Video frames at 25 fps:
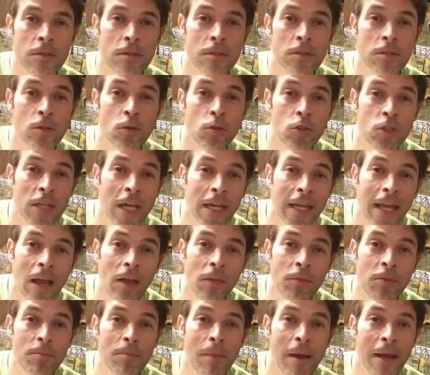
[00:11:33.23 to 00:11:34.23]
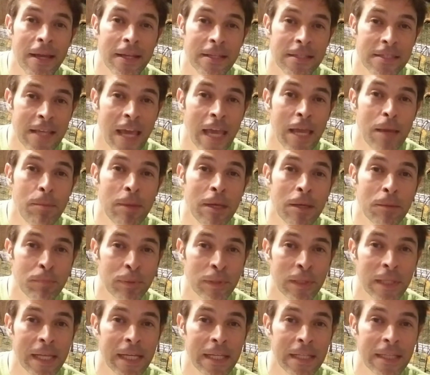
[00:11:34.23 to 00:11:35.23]
So check out my taming
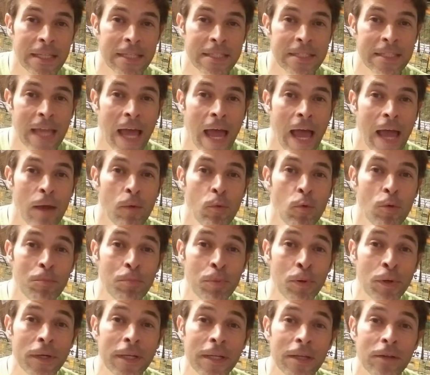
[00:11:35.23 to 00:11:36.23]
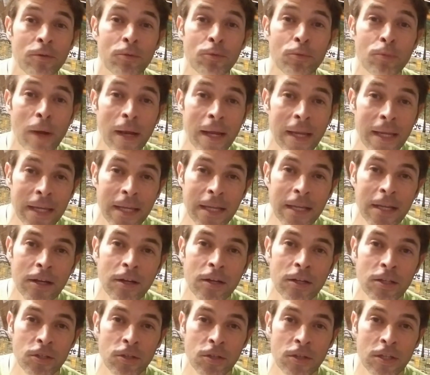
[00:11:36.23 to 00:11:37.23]
playlist. I will put it right here
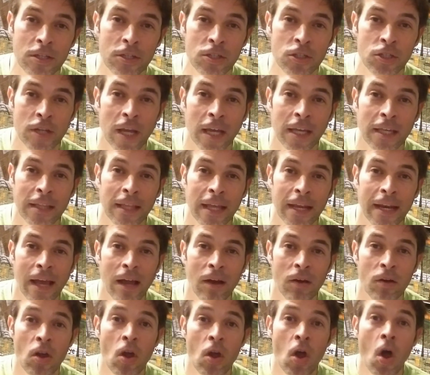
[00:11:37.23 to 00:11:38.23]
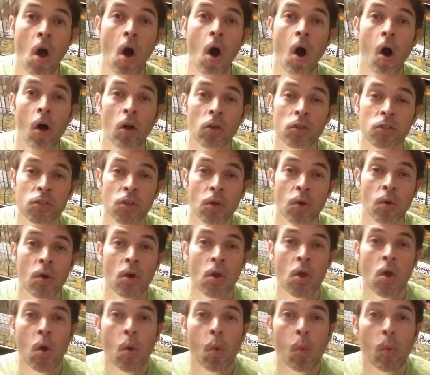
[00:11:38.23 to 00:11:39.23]
and you can check that out. Also,
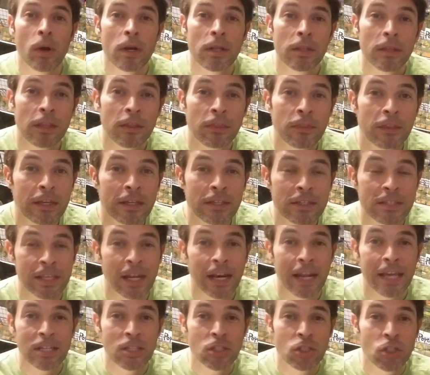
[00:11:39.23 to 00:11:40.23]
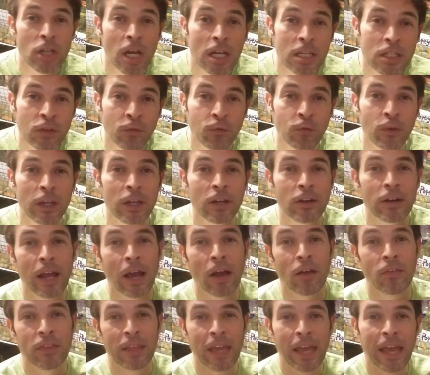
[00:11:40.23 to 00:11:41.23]
one of the things that I just figured
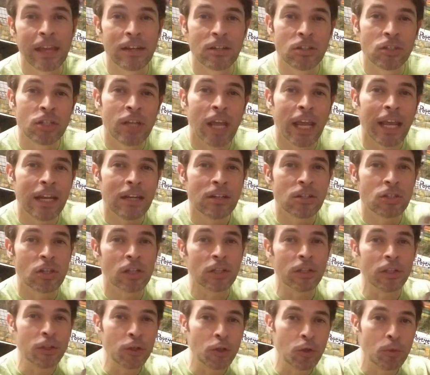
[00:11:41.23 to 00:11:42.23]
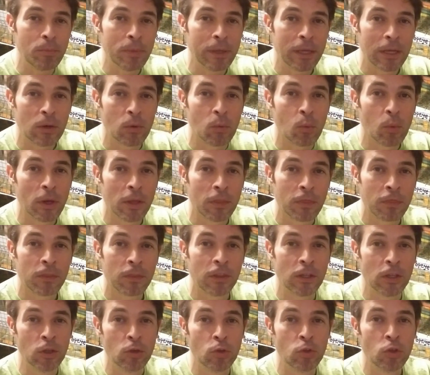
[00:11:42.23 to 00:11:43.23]
out, they had changed a little bit with
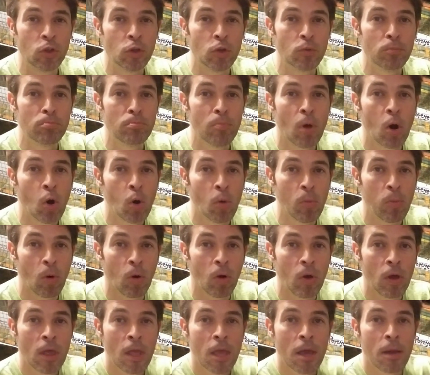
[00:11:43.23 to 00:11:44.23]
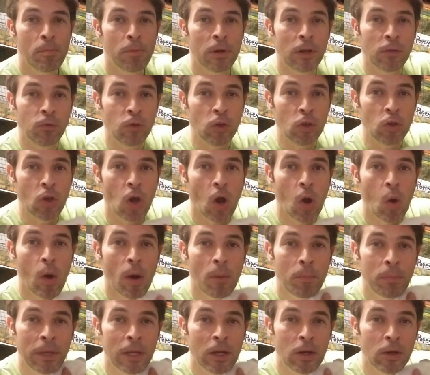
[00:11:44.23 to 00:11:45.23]
the YouTube mobile, but if you go
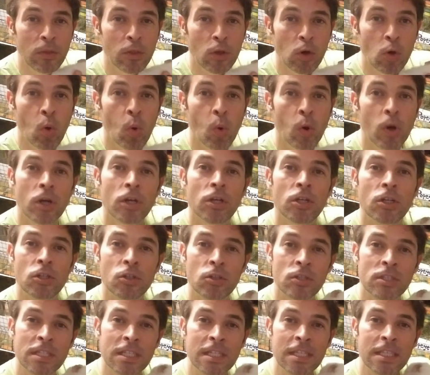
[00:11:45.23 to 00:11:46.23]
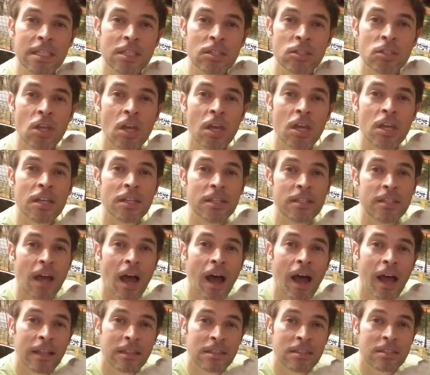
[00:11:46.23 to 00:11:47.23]
up here in the corner and you see these
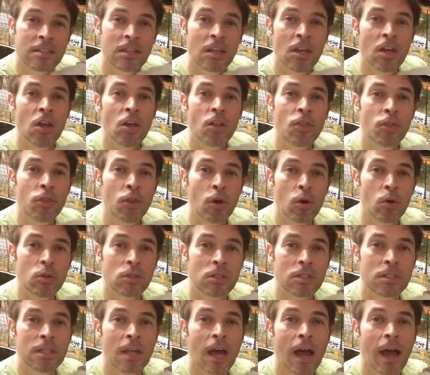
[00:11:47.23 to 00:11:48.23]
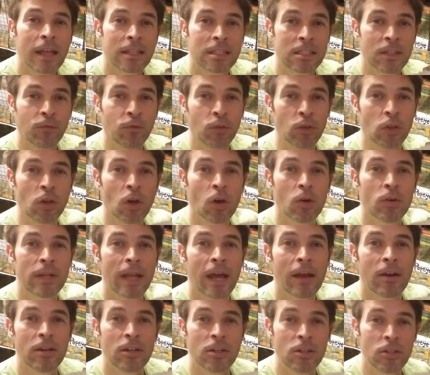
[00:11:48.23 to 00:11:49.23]
dots, those dots, if you go
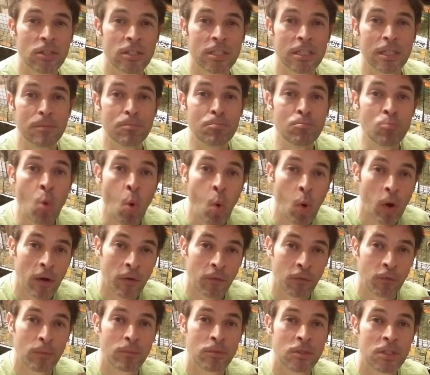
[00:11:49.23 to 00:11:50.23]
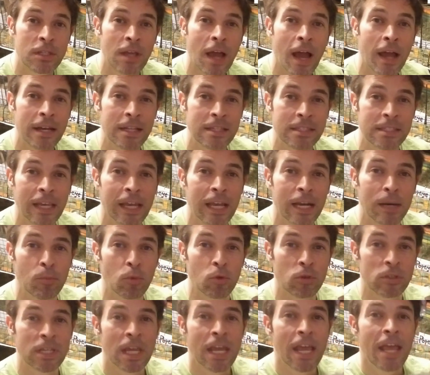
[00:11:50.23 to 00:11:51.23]
down and you see more from Scotty's
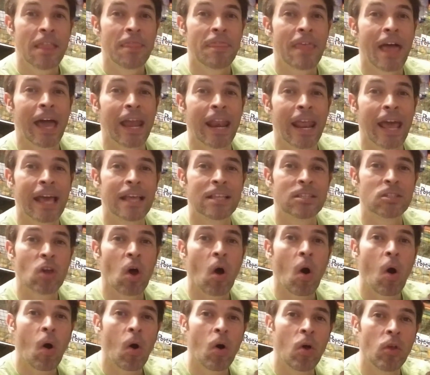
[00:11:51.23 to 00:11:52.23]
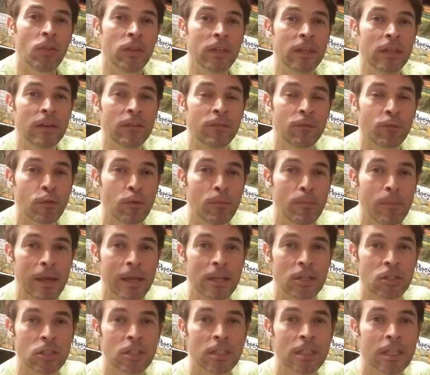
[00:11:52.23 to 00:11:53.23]
Animals, that has all the
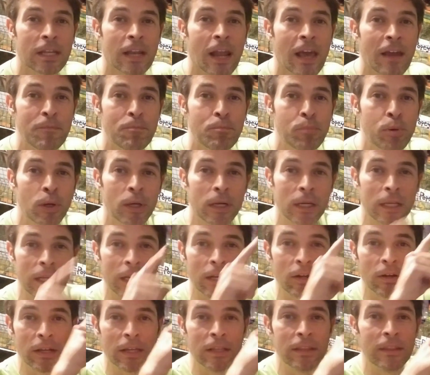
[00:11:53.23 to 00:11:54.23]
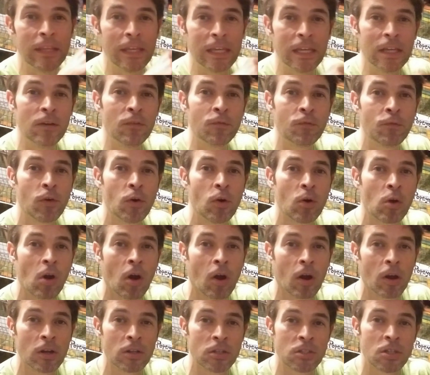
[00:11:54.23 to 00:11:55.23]
information that I put here in the info
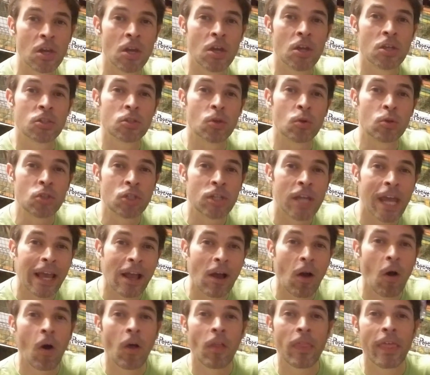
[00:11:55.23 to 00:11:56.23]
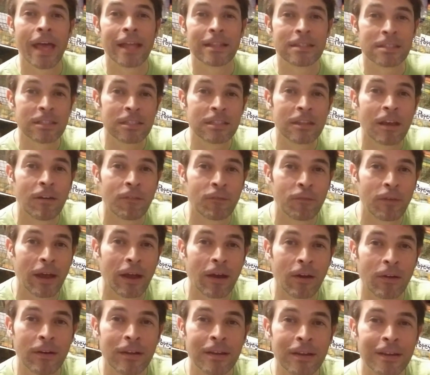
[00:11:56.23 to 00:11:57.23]
cards. So check all that stuff
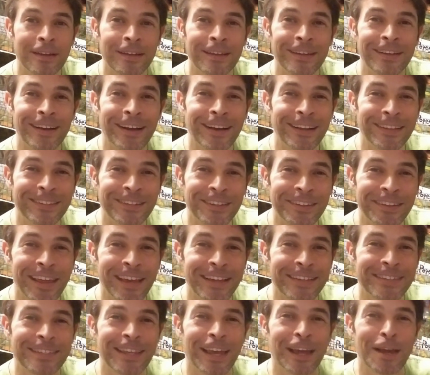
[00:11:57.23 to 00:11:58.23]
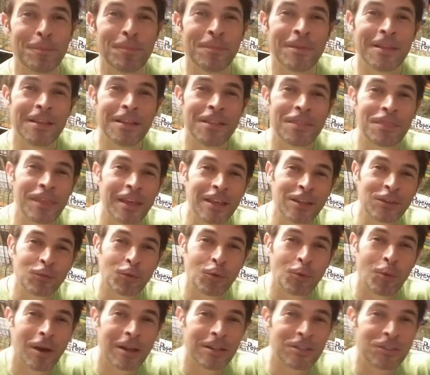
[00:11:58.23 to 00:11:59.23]
out. Until next time, thanks
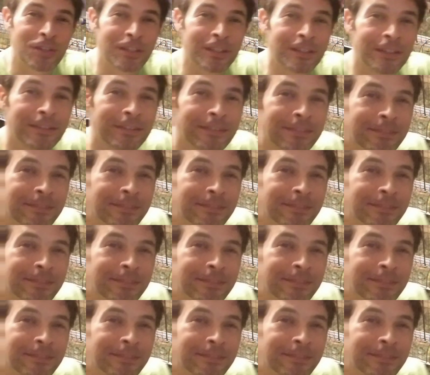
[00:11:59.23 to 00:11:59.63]
for watching.